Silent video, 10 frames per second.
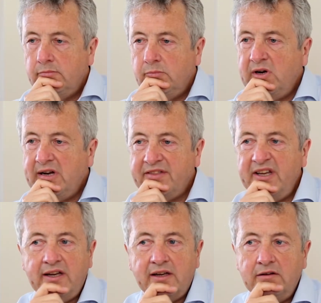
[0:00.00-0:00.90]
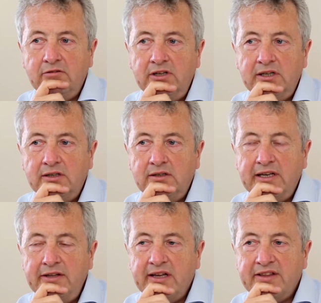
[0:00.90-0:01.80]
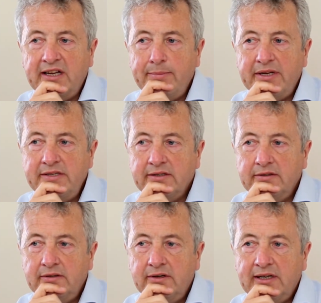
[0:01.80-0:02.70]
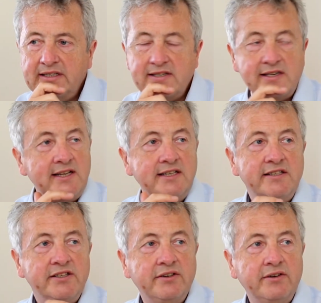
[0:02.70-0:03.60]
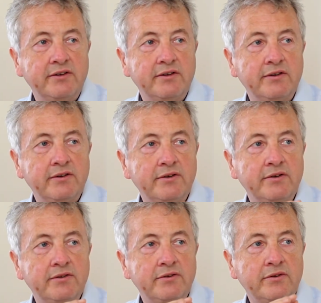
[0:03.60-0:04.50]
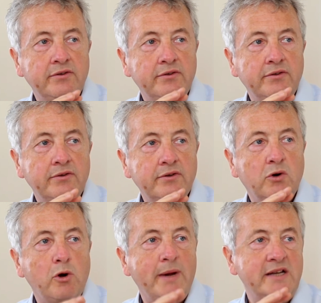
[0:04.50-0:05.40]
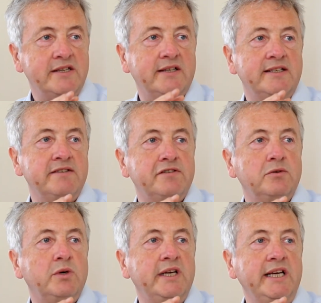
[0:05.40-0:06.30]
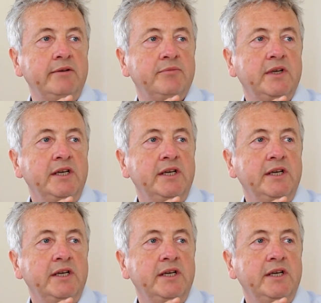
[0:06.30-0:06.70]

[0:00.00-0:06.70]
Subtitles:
Well, I think now that I think about it, I decided to go about it in a different way.